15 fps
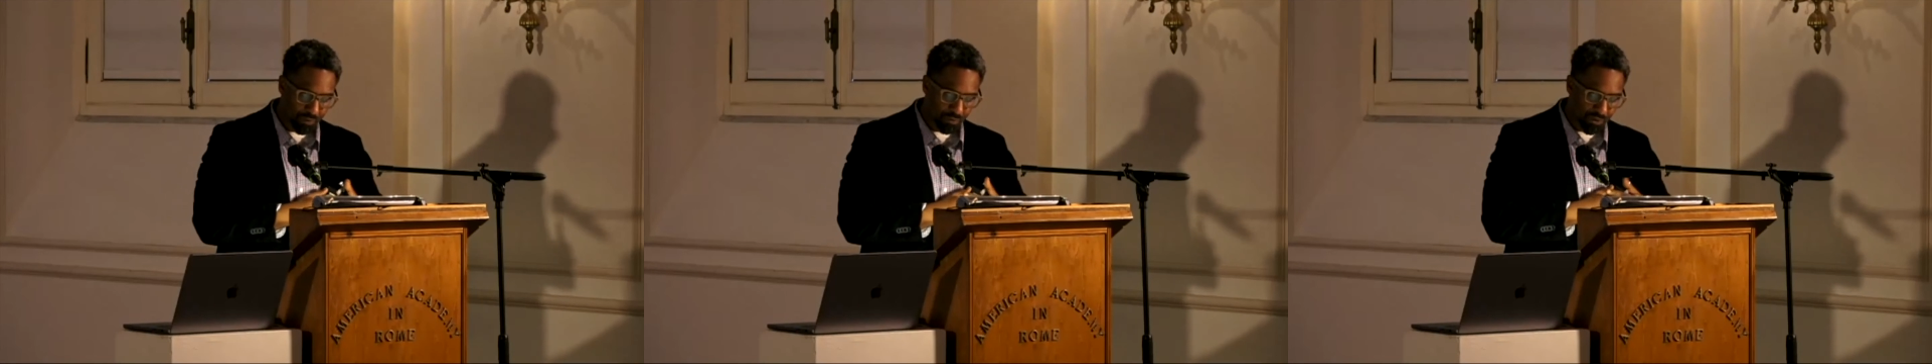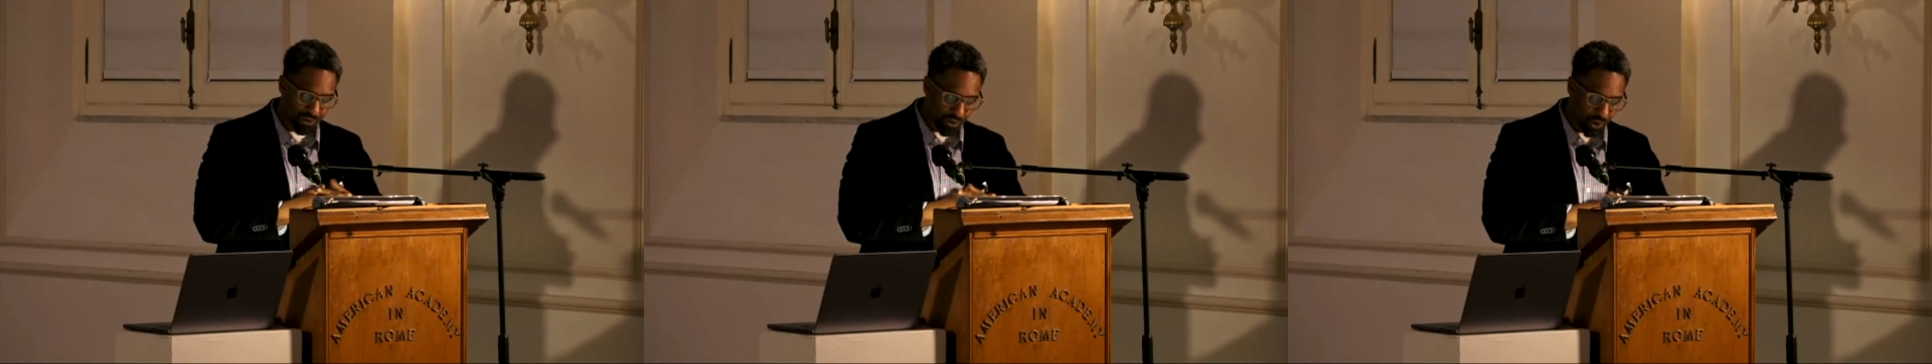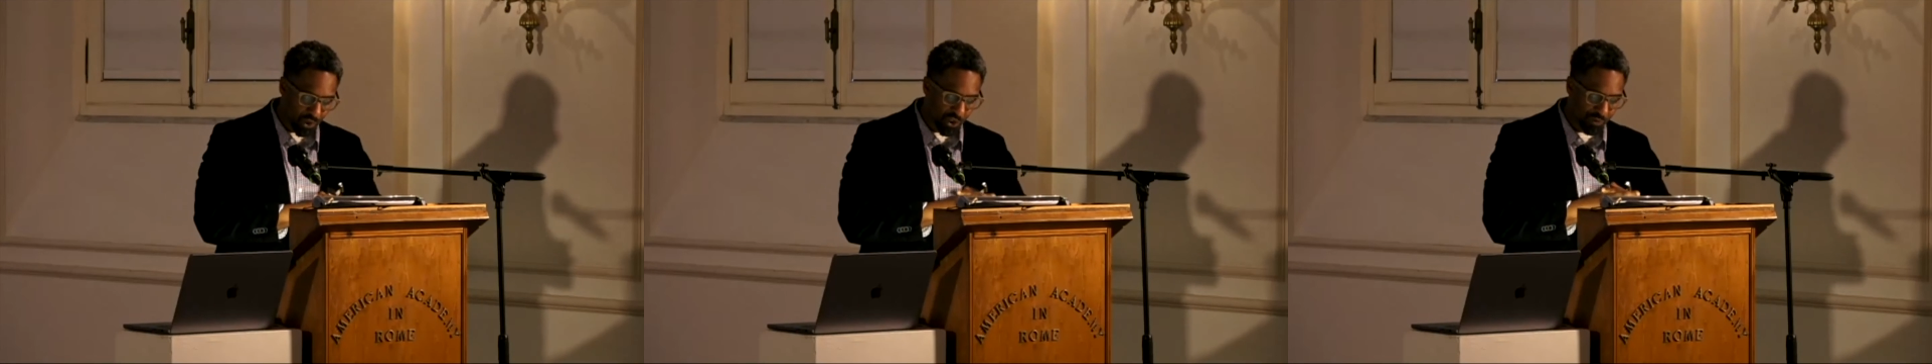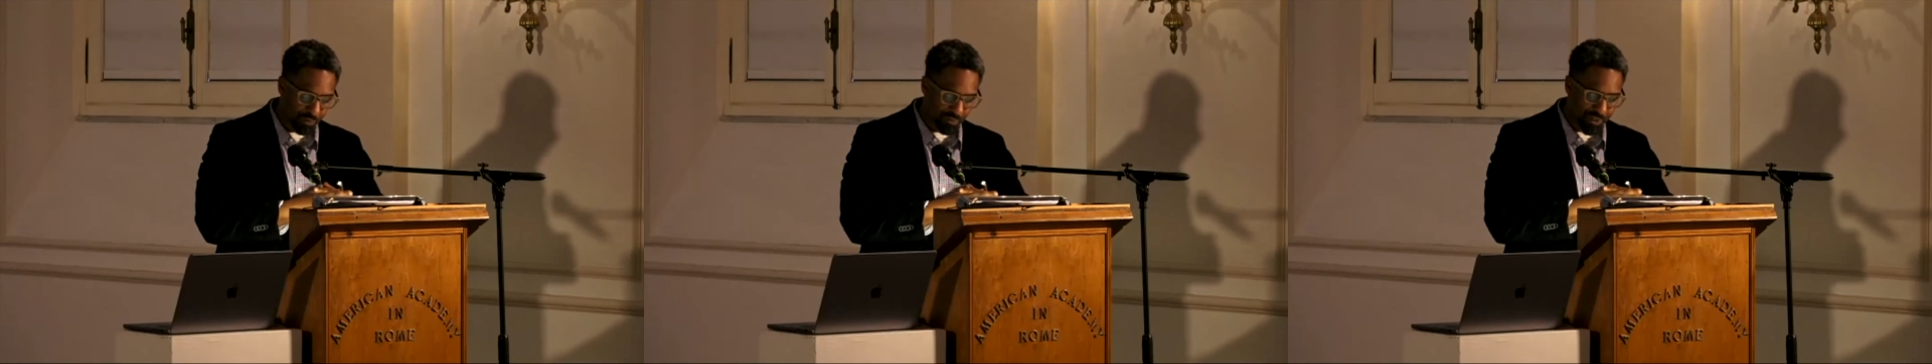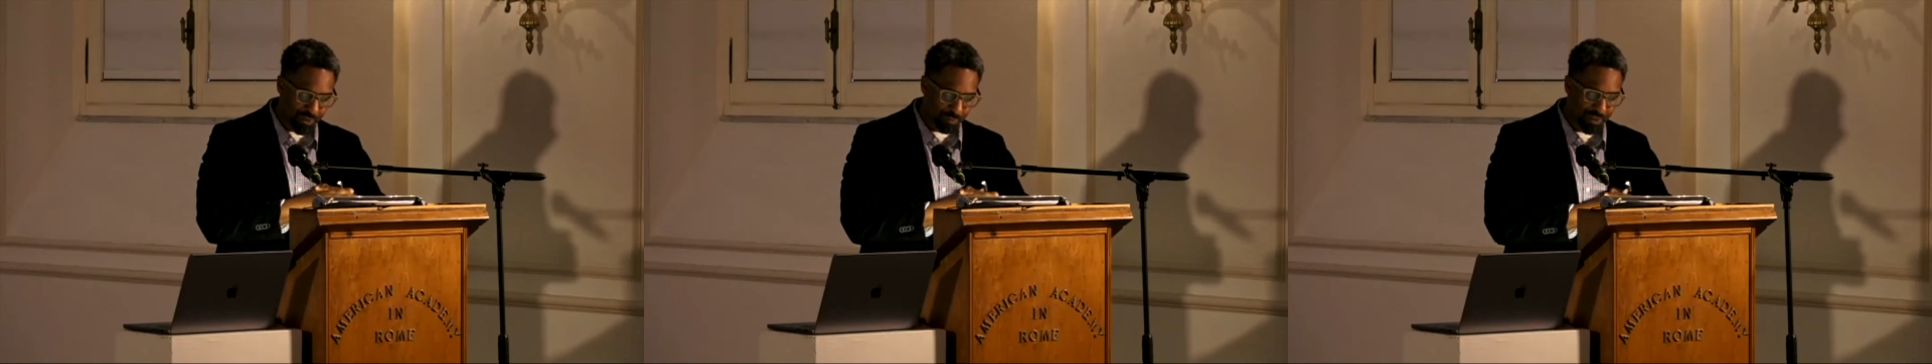social
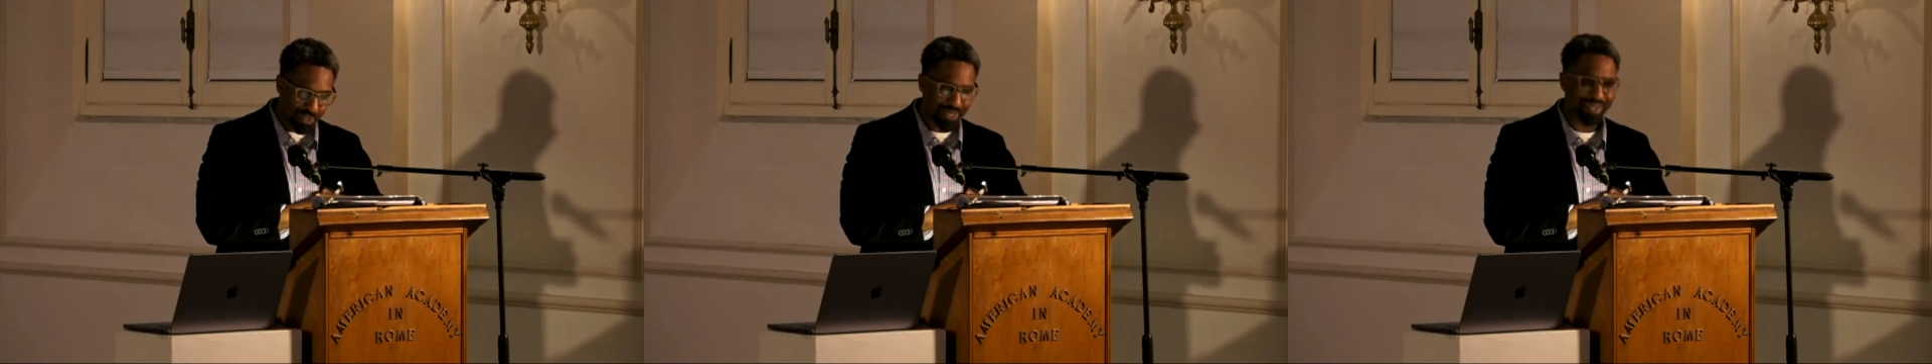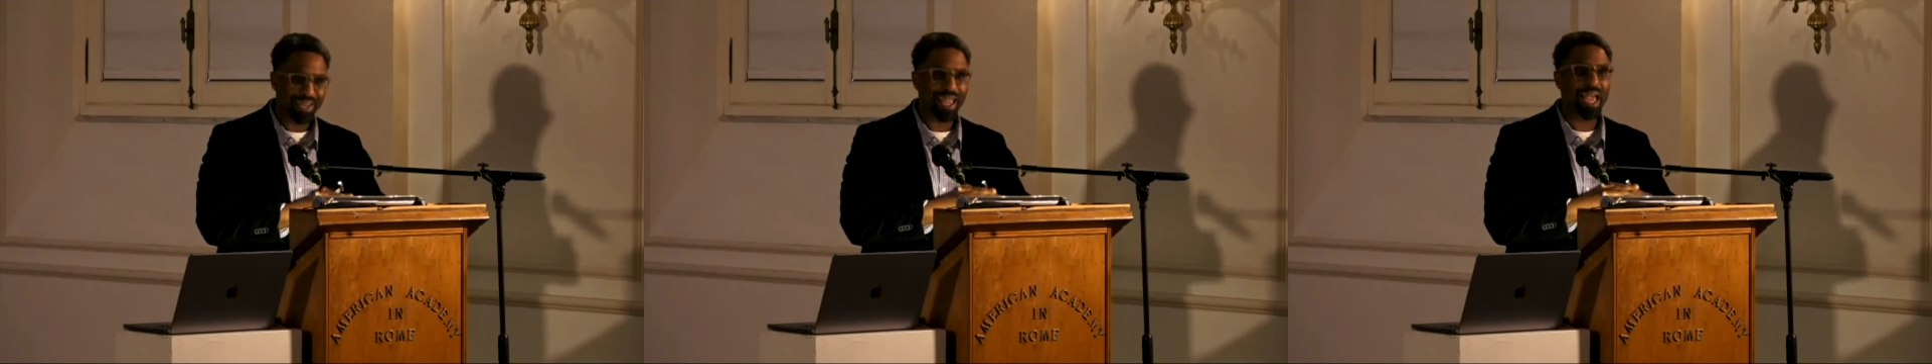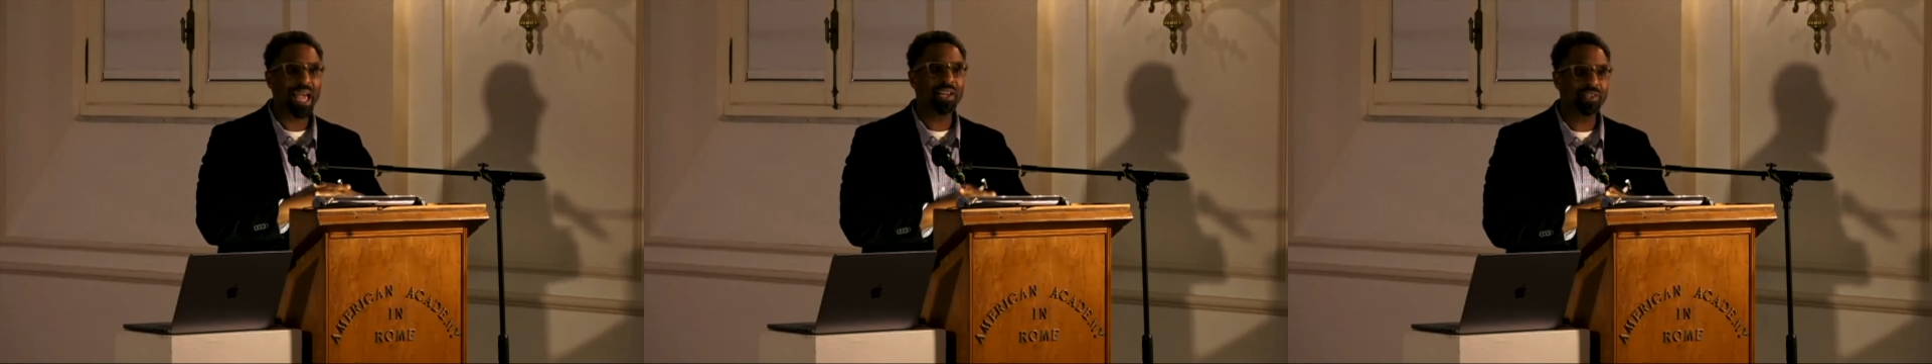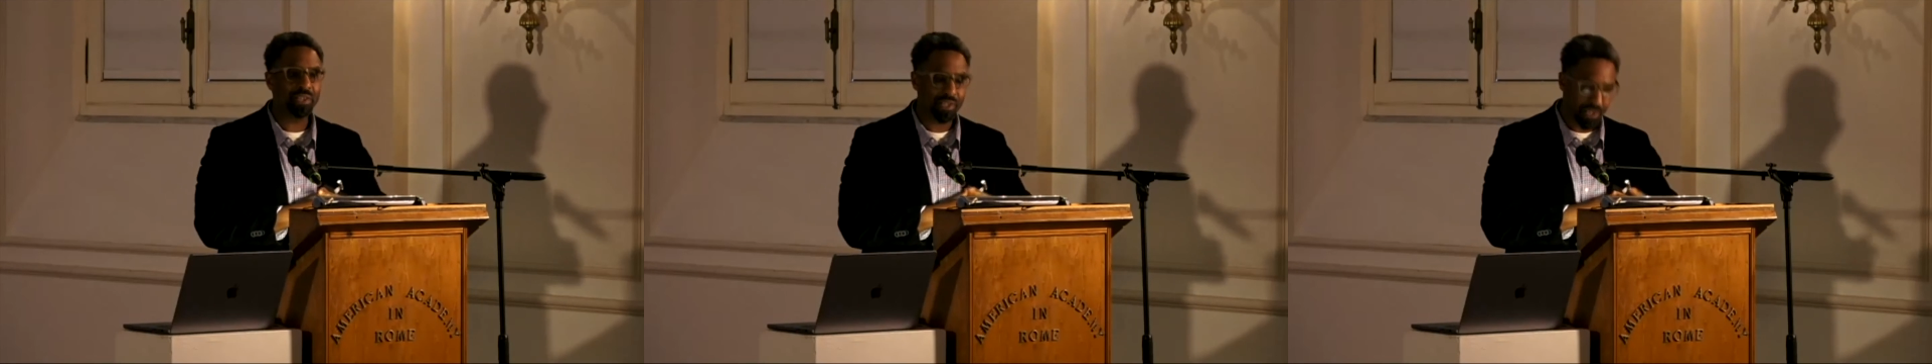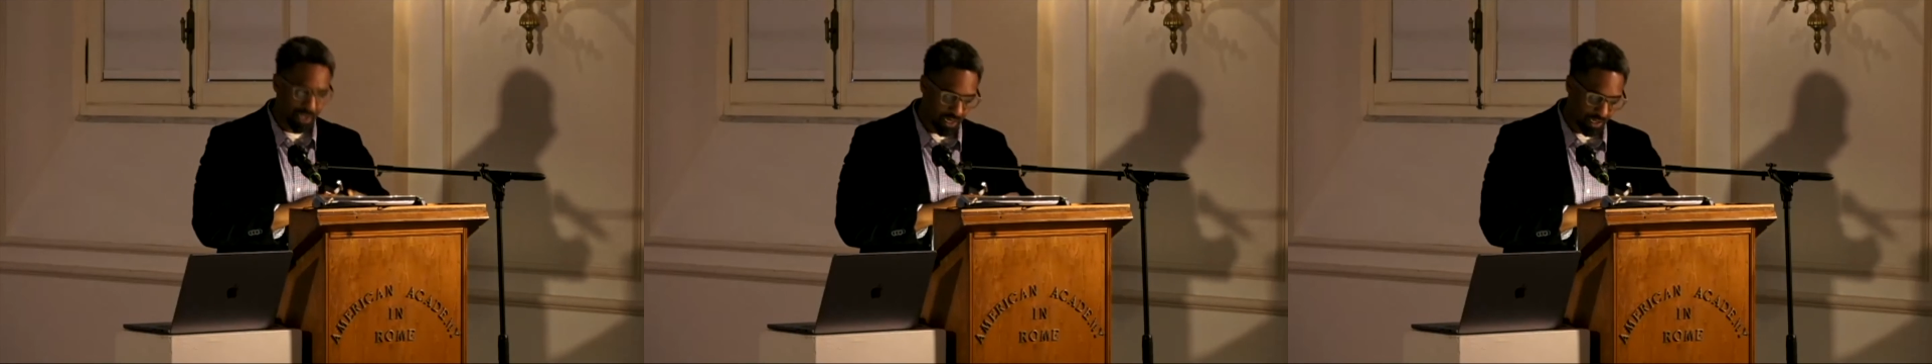movements play in
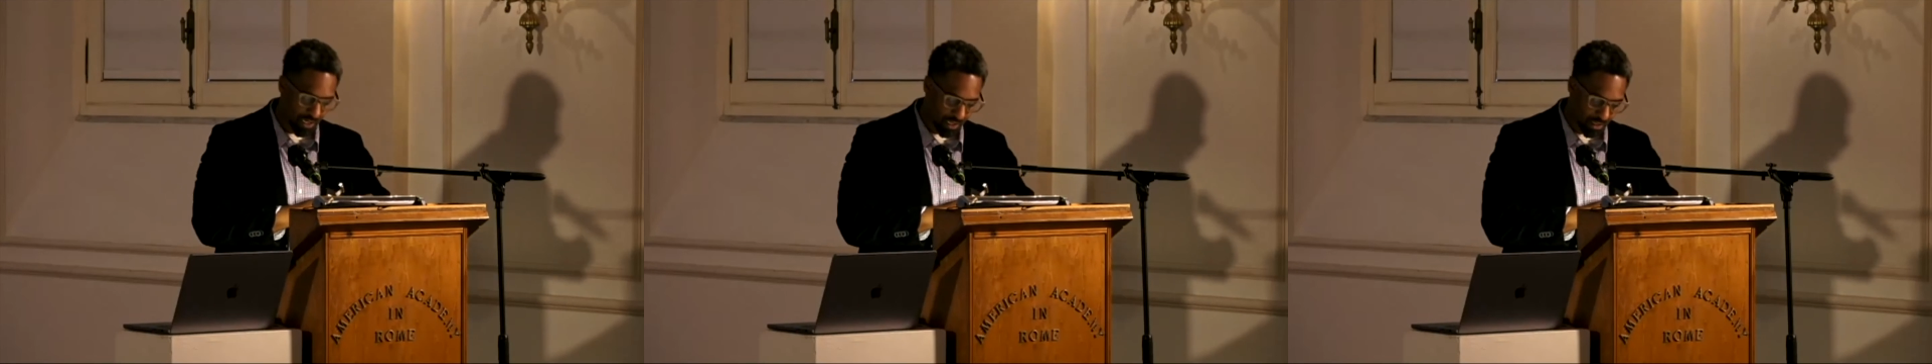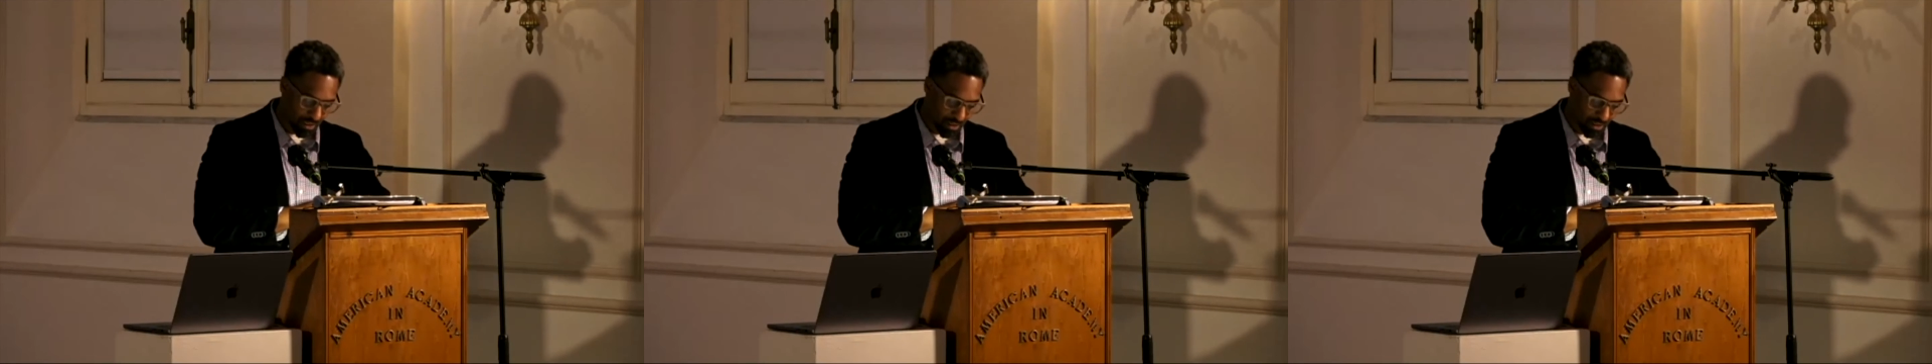educating